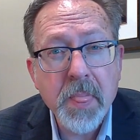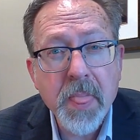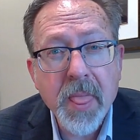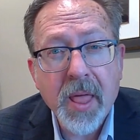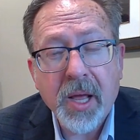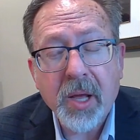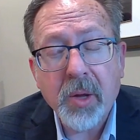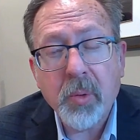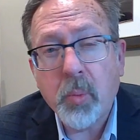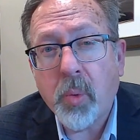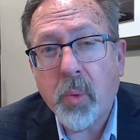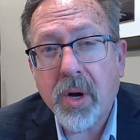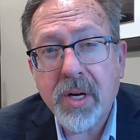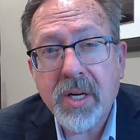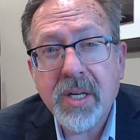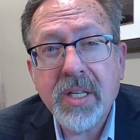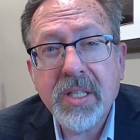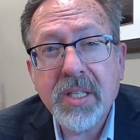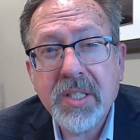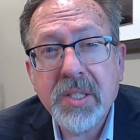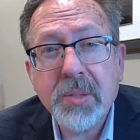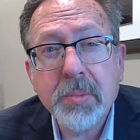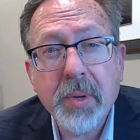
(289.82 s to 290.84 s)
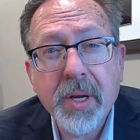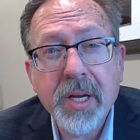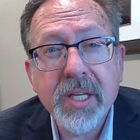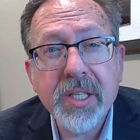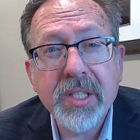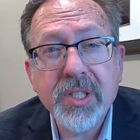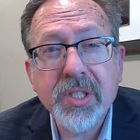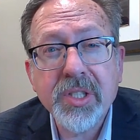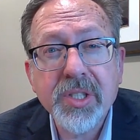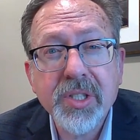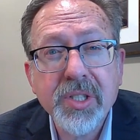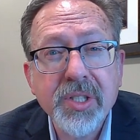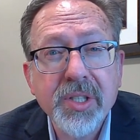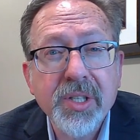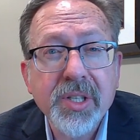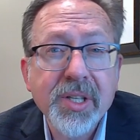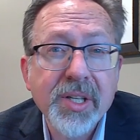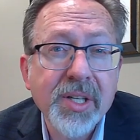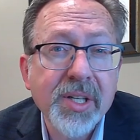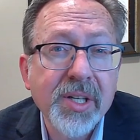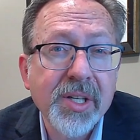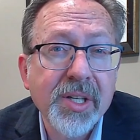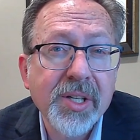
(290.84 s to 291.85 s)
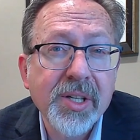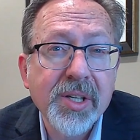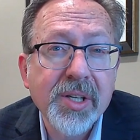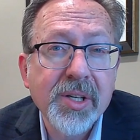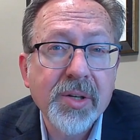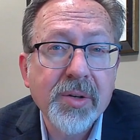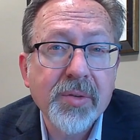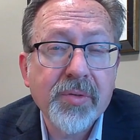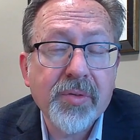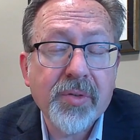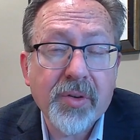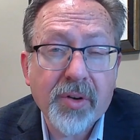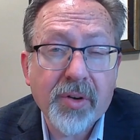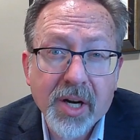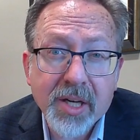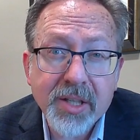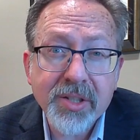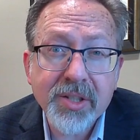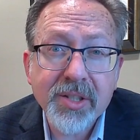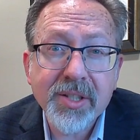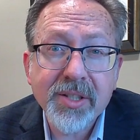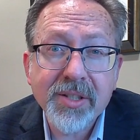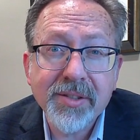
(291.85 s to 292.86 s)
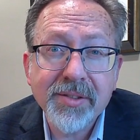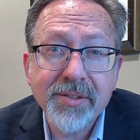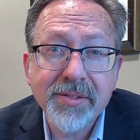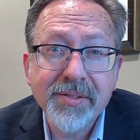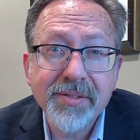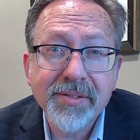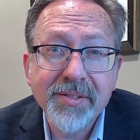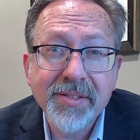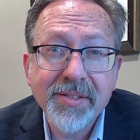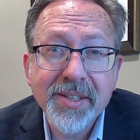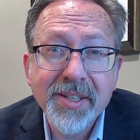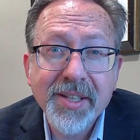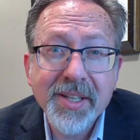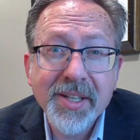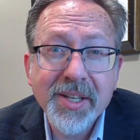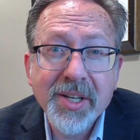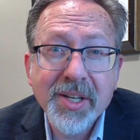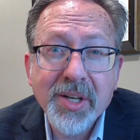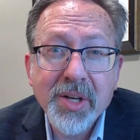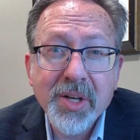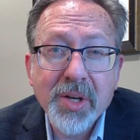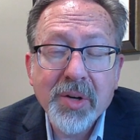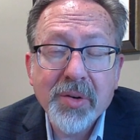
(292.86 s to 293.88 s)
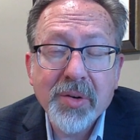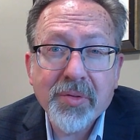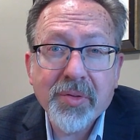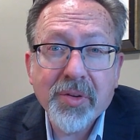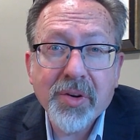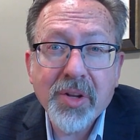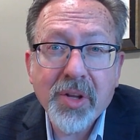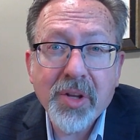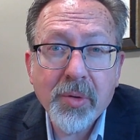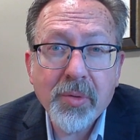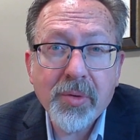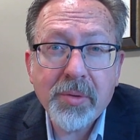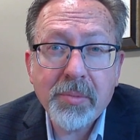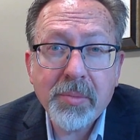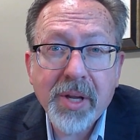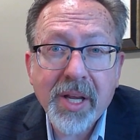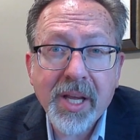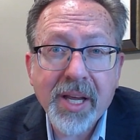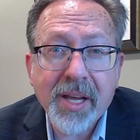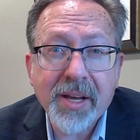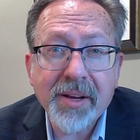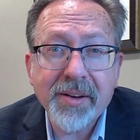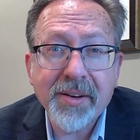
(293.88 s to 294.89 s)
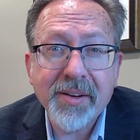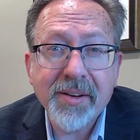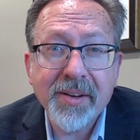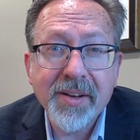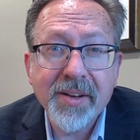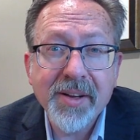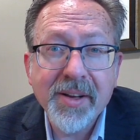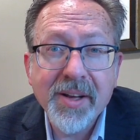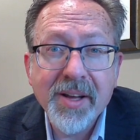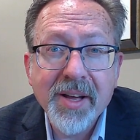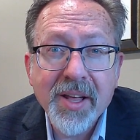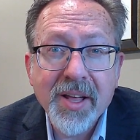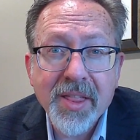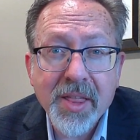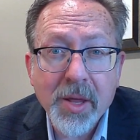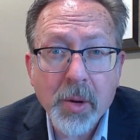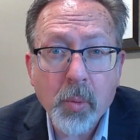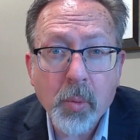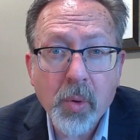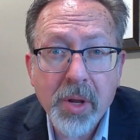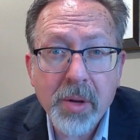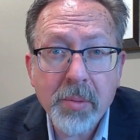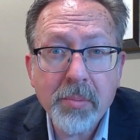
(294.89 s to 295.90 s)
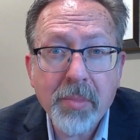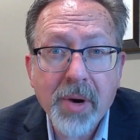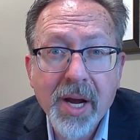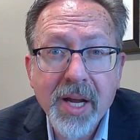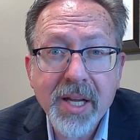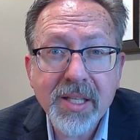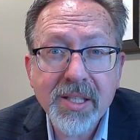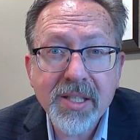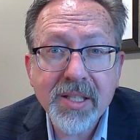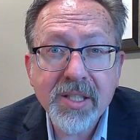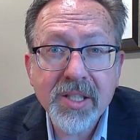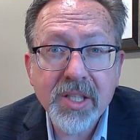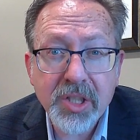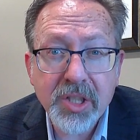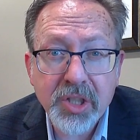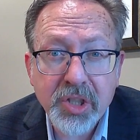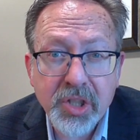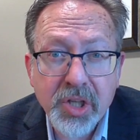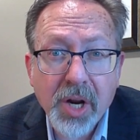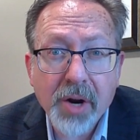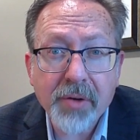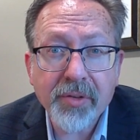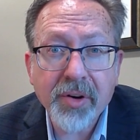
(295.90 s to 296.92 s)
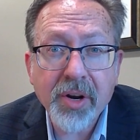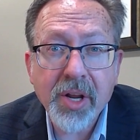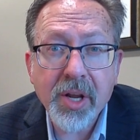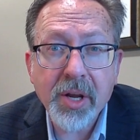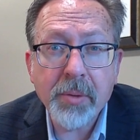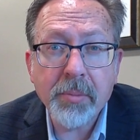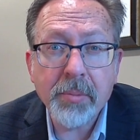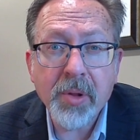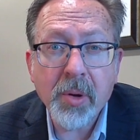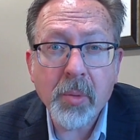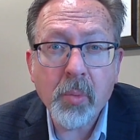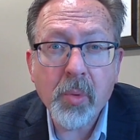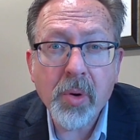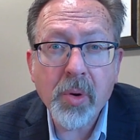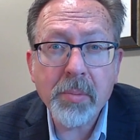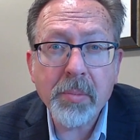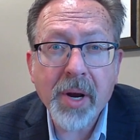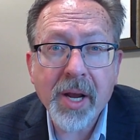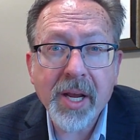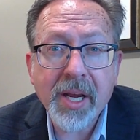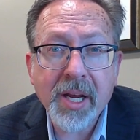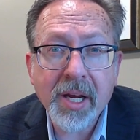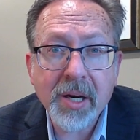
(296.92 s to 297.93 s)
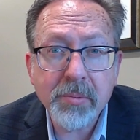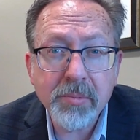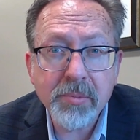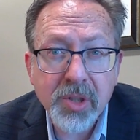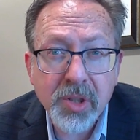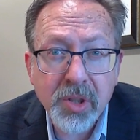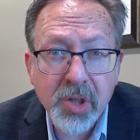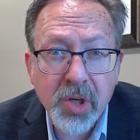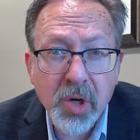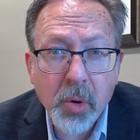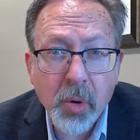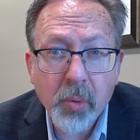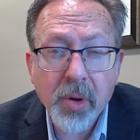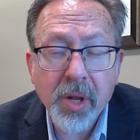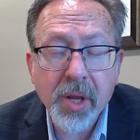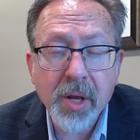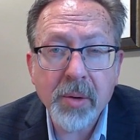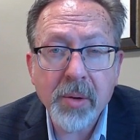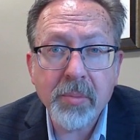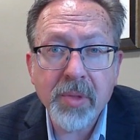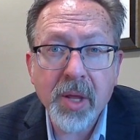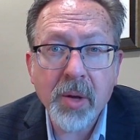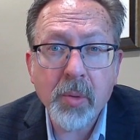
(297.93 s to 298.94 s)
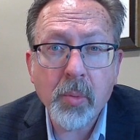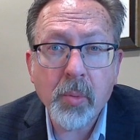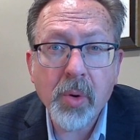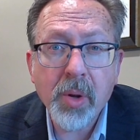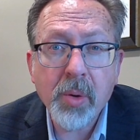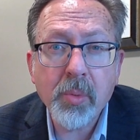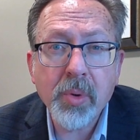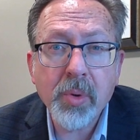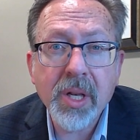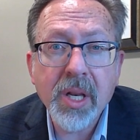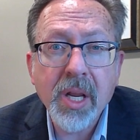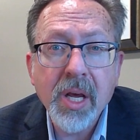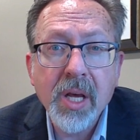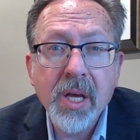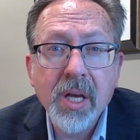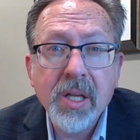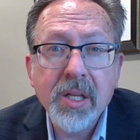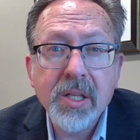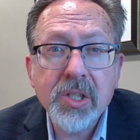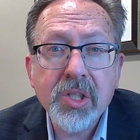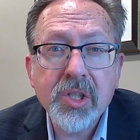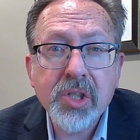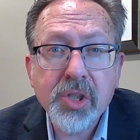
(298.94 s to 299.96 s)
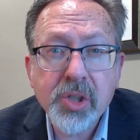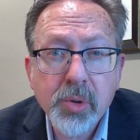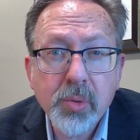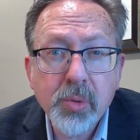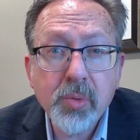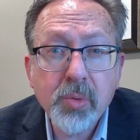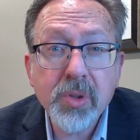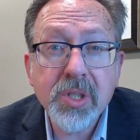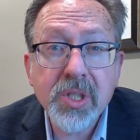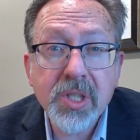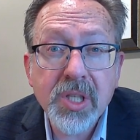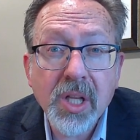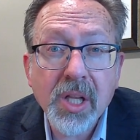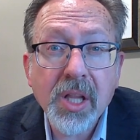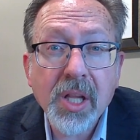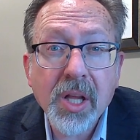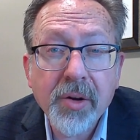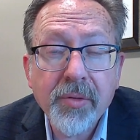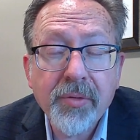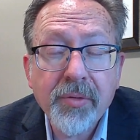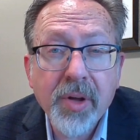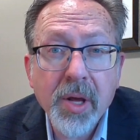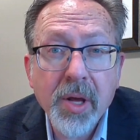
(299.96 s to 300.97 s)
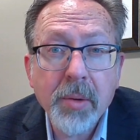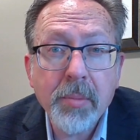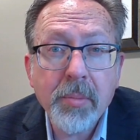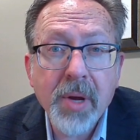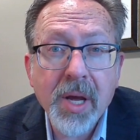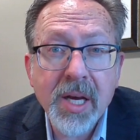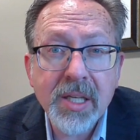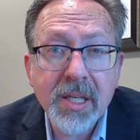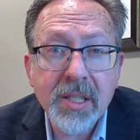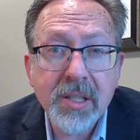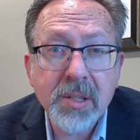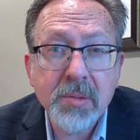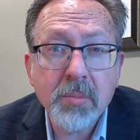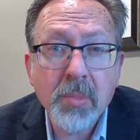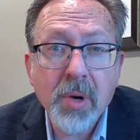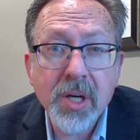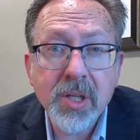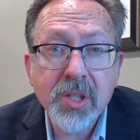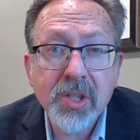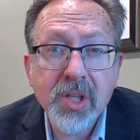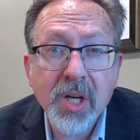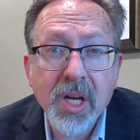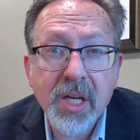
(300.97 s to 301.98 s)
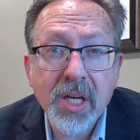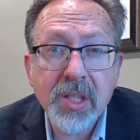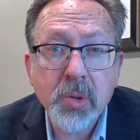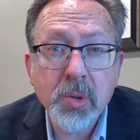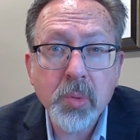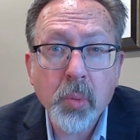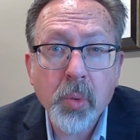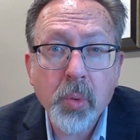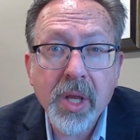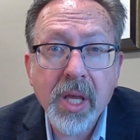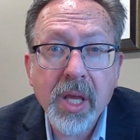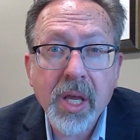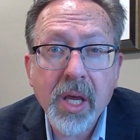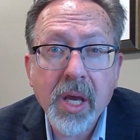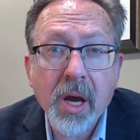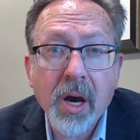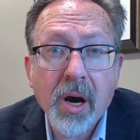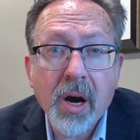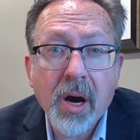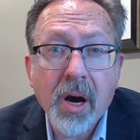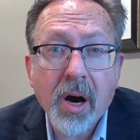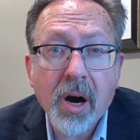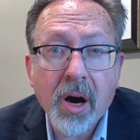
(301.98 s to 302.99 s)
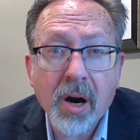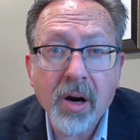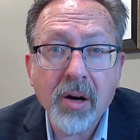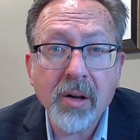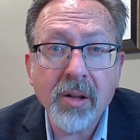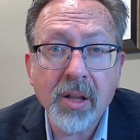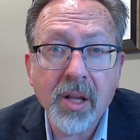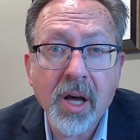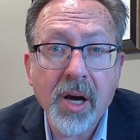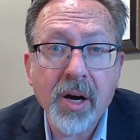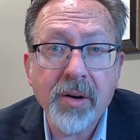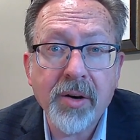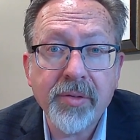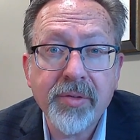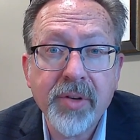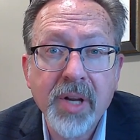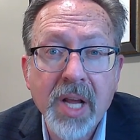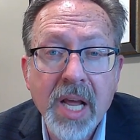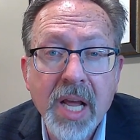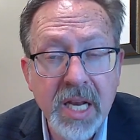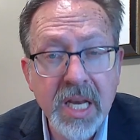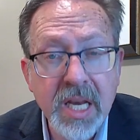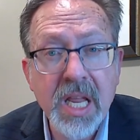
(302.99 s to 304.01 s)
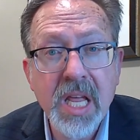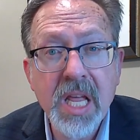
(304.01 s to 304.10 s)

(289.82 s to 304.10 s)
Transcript: He wanted a space for us, for you and me, that we might discover him, that we might come to know him, that we would choose to love him as much as we are loved. And